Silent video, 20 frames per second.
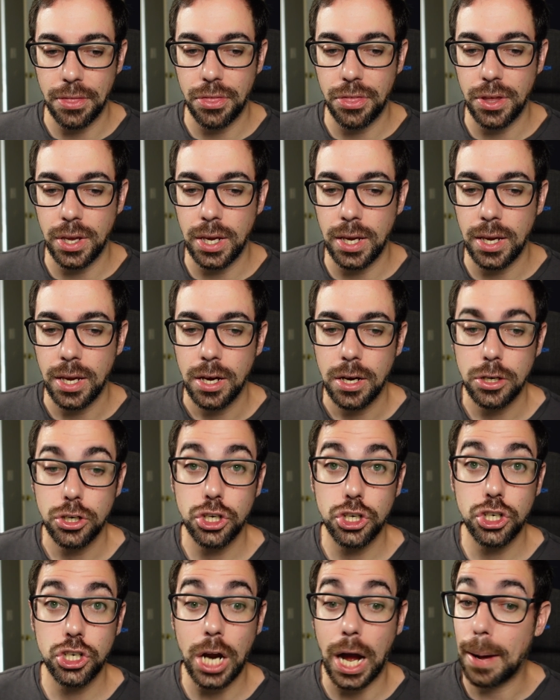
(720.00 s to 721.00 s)
and the
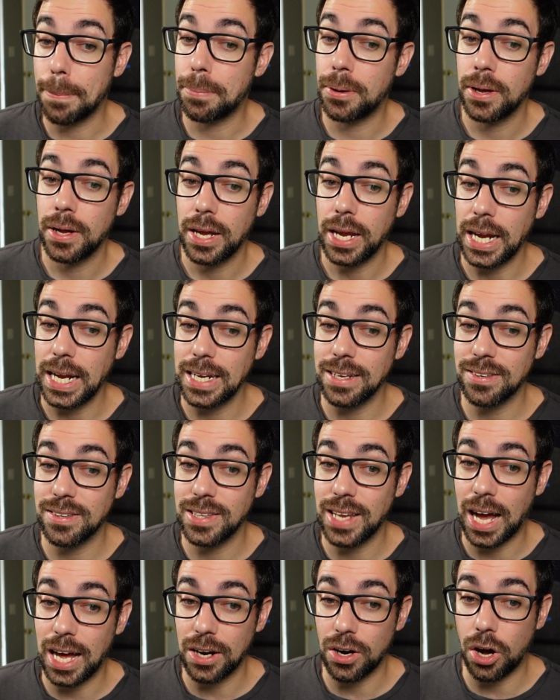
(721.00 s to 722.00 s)
shop
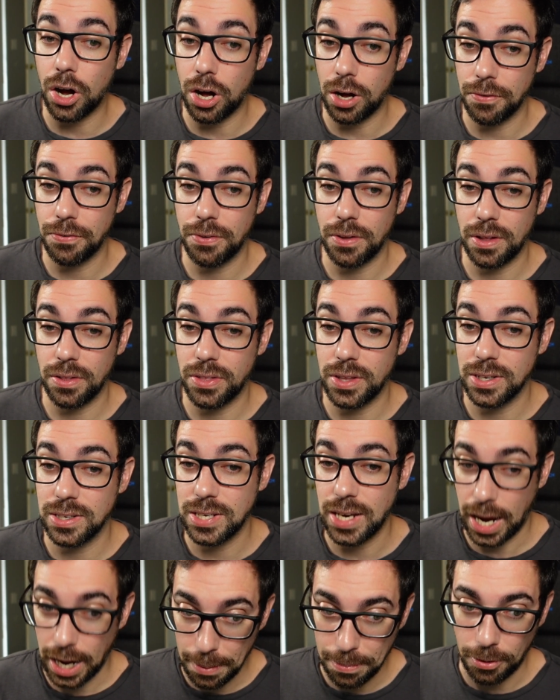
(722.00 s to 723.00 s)
is not off the
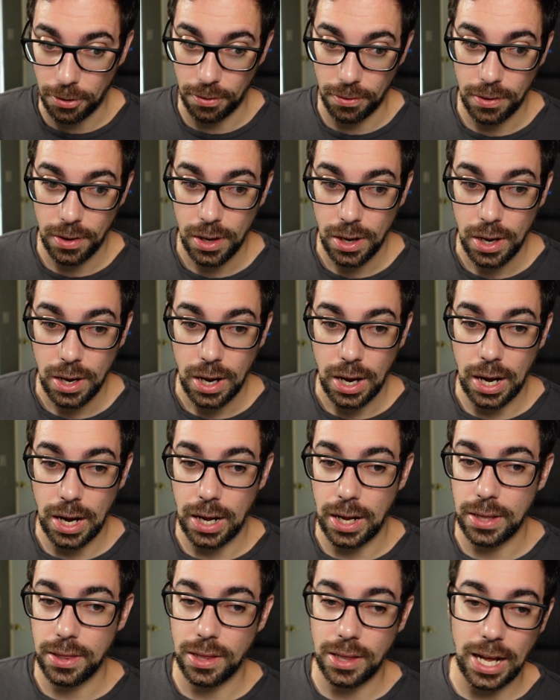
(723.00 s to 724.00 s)
table.
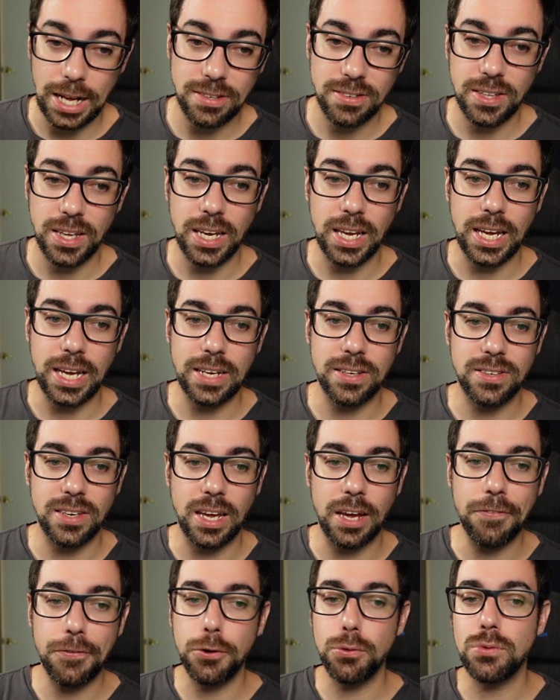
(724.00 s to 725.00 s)
The last thing
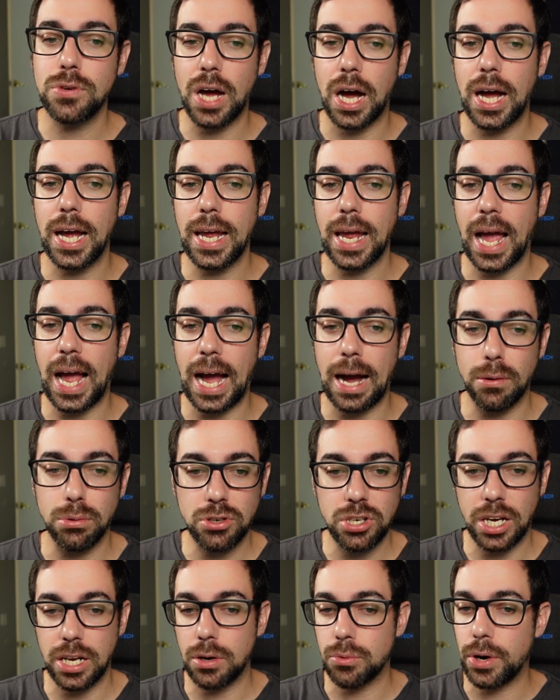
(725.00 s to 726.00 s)
is, if you die
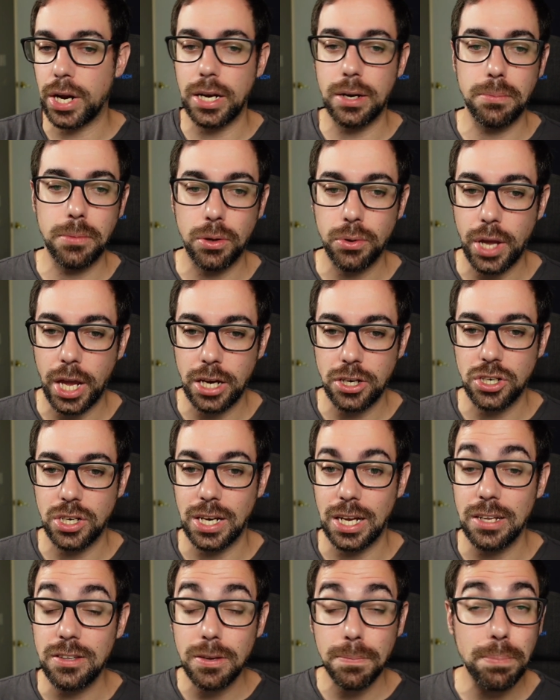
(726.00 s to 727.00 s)
out in a random
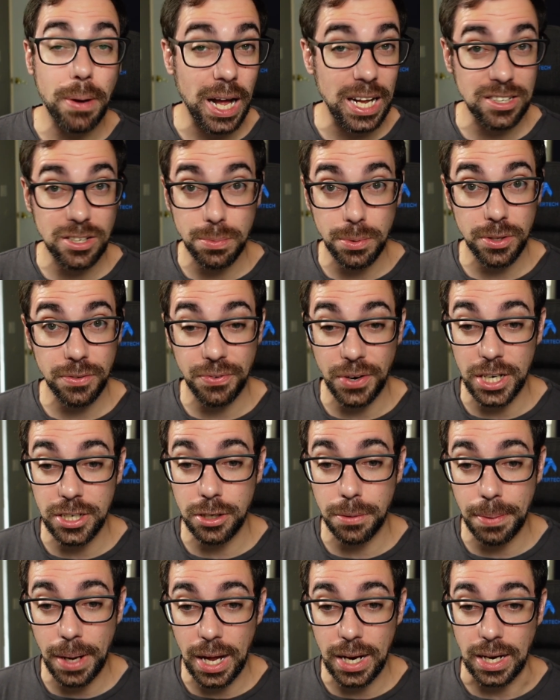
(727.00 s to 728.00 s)
location, it's impossible to
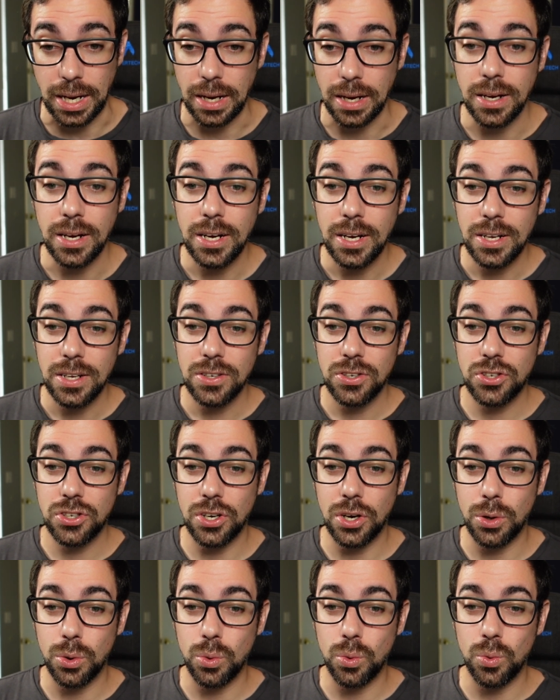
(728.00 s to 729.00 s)
find your body.
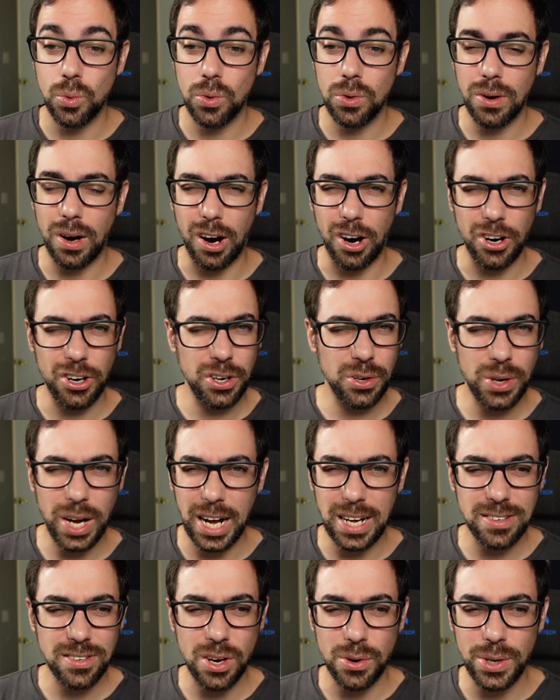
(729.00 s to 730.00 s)
So are you
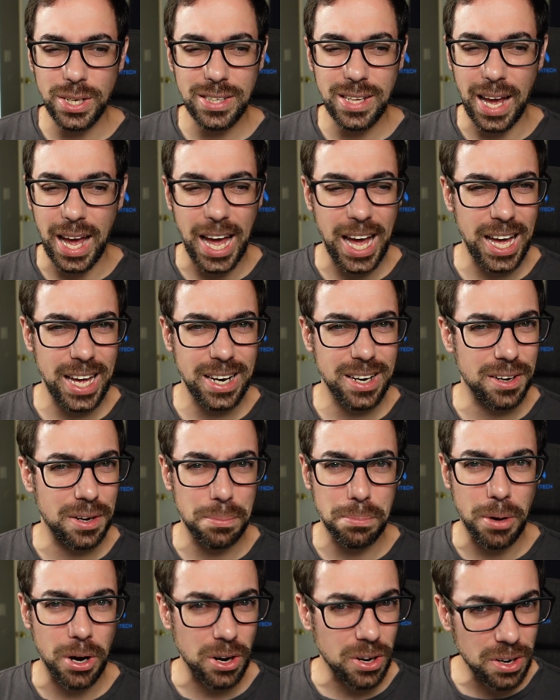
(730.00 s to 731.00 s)
guys going to add
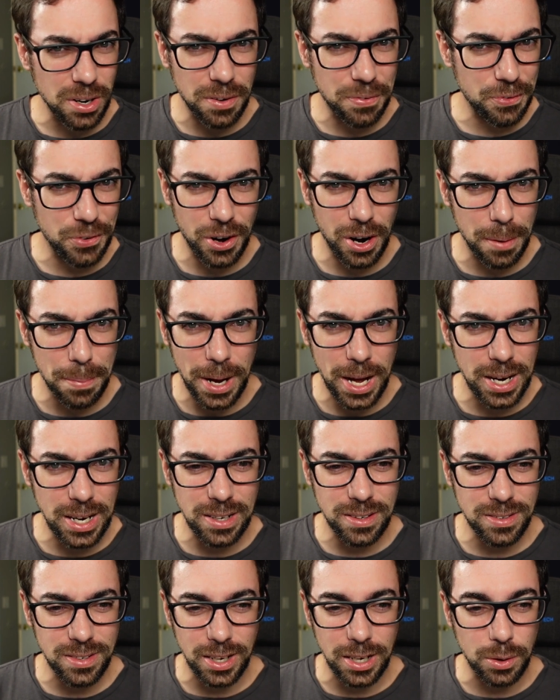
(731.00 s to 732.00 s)
a marker for our
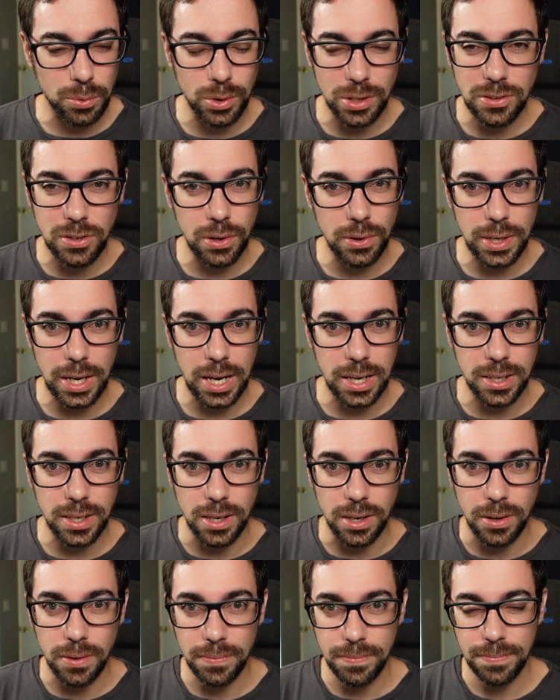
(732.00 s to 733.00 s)
bodies? Like, what's going on
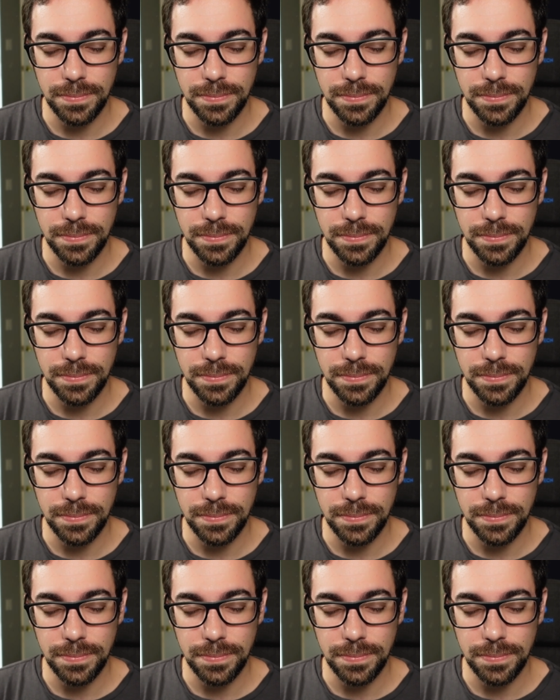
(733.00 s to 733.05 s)
here?